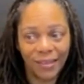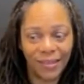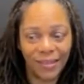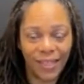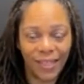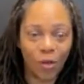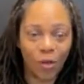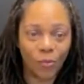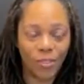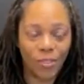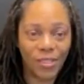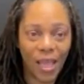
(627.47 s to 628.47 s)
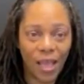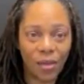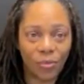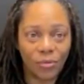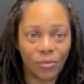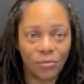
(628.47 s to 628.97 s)
then I'll reach out
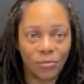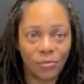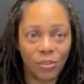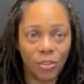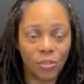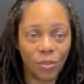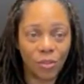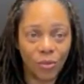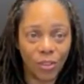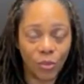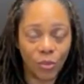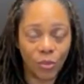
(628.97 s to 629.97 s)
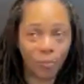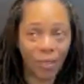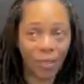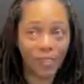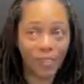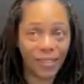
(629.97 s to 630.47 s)
to someone who may
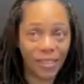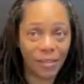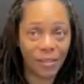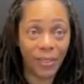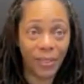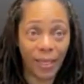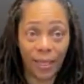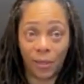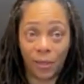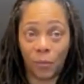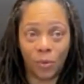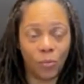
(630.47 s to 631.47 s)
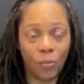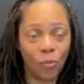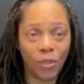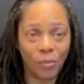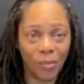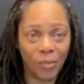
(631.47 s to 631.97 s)
need me and or
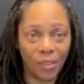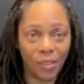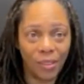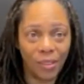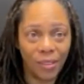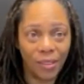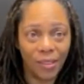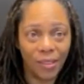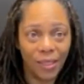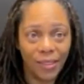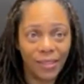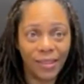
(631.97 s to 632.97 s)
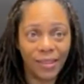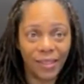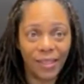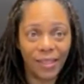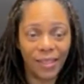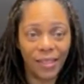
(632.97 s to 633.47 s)
want me. The
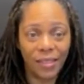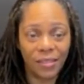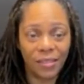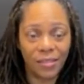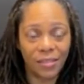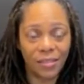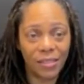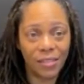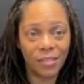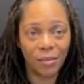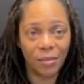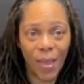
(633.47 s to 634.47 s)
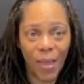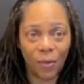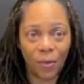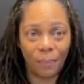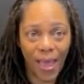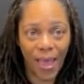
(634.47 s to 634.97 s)
thing is, it's about
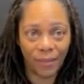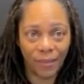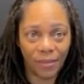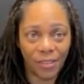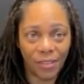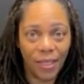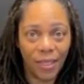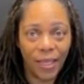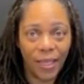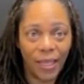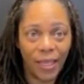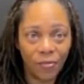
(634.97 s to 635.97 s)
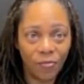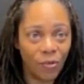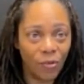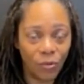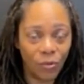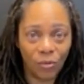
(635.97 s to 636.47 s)
balance.
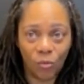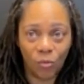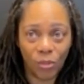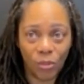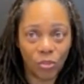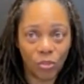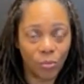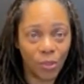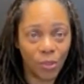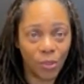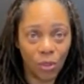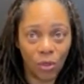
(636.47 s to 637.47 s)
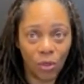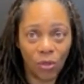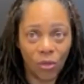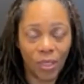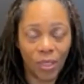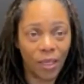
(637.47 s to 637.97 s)
Everyone wants to
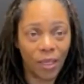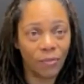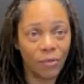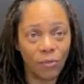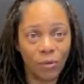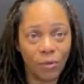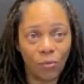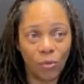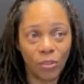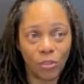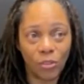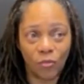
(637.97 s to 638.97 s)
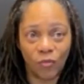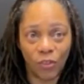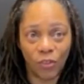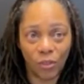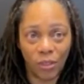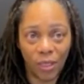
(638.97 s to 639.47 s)
belong. Everyone wants to
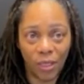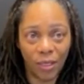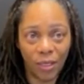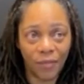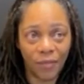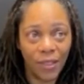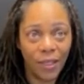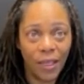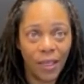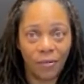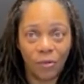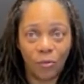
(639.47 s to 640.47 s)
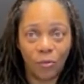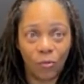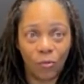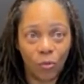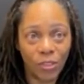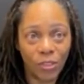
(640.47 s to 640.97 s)
feel love. Everyone
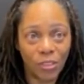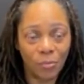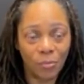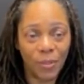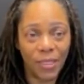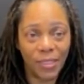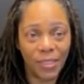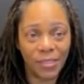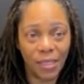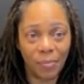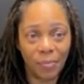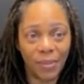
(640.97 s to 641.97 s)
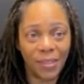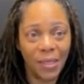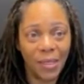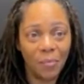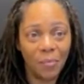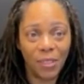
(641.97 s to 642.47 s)
wants to be accepted,
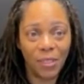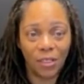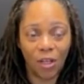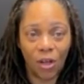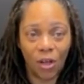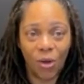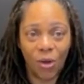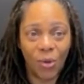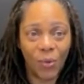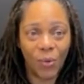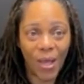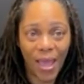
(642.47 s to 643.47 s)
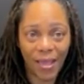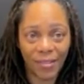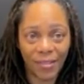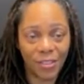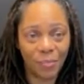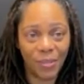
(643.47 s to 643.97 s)
but it all has
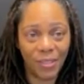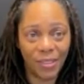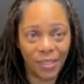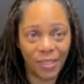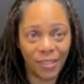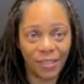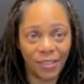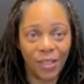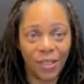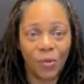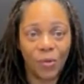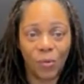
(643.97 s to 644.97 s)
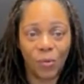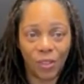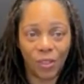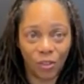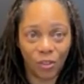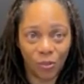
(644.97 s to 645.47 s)
to begin with
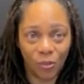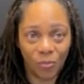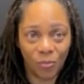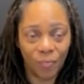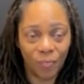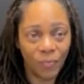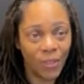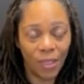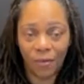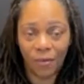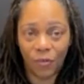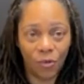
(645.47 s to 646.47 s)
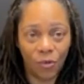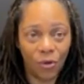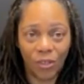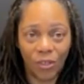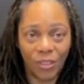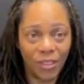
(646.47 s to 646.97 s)
you. If you
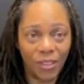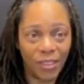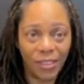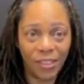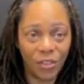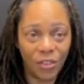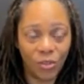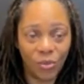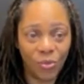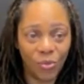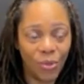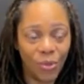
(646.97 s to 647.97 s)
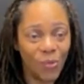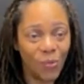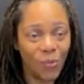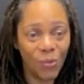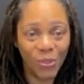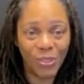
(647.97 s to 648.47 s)
aren't needing you,
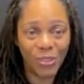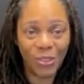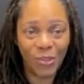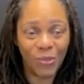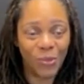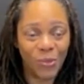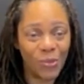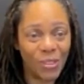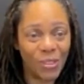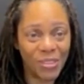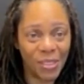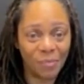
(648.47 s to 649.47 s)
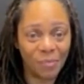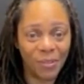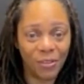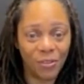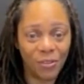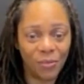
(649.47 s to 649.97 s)
wanting you, or
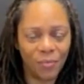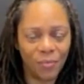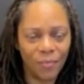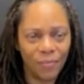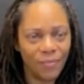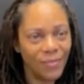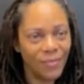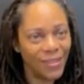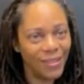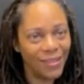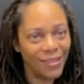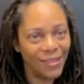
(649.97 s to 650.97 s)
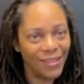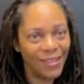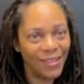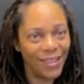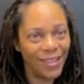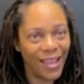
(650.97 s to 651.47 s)
accepting you,
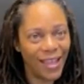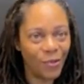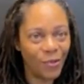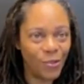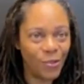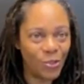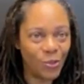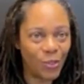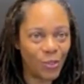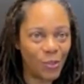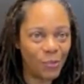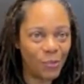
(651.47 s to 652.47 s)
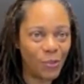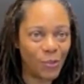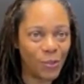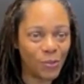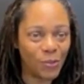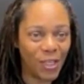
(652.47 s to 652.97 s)
then how are you showing up in your
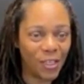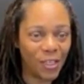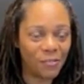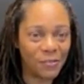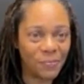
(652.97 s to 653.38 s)
own life?